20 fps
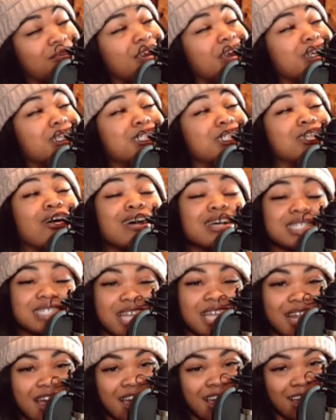
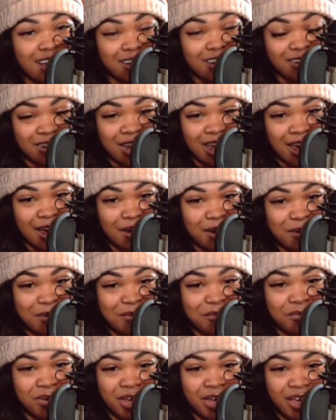exhausted. I ain't gonna lie,
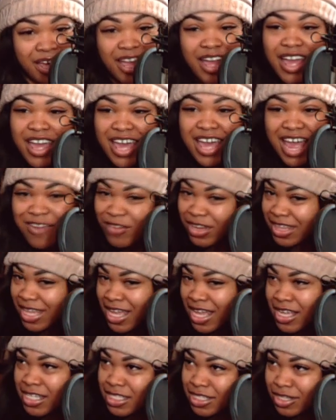but yeah.
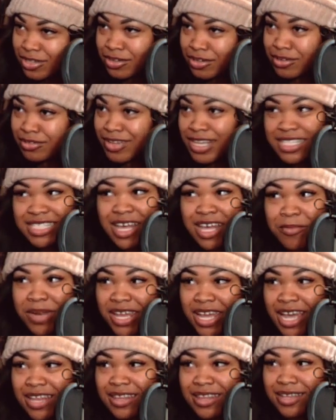everything is cool. It's coming sure.
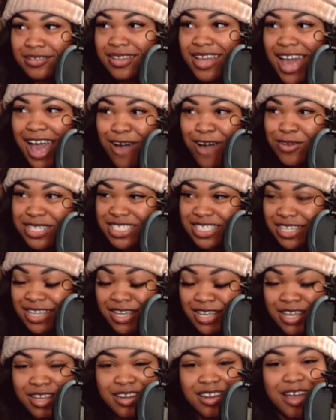together how yeah. it
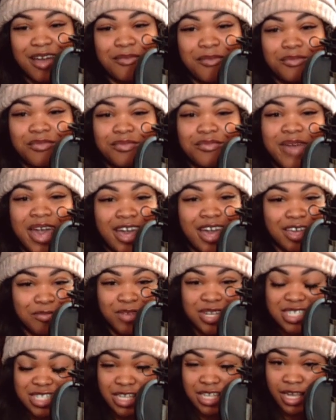should. I'm mm -hmm. back in
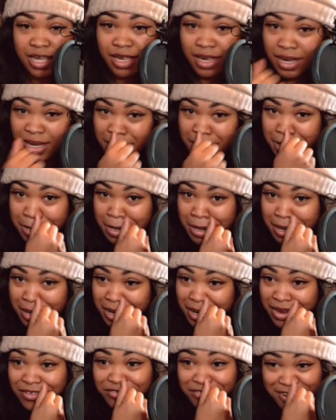Michigan.
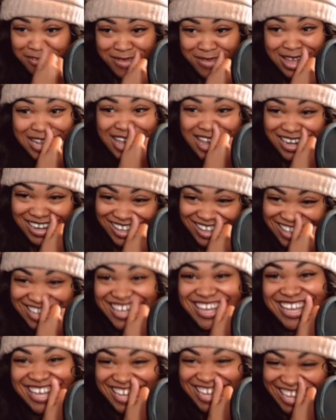From Atlanta. I see that.
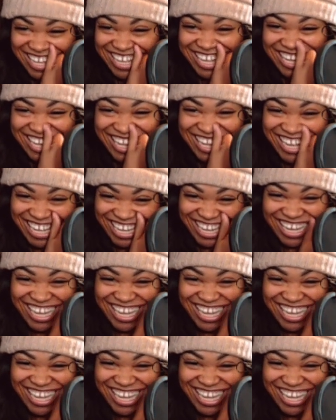I see that. Yeah, we're gonna we're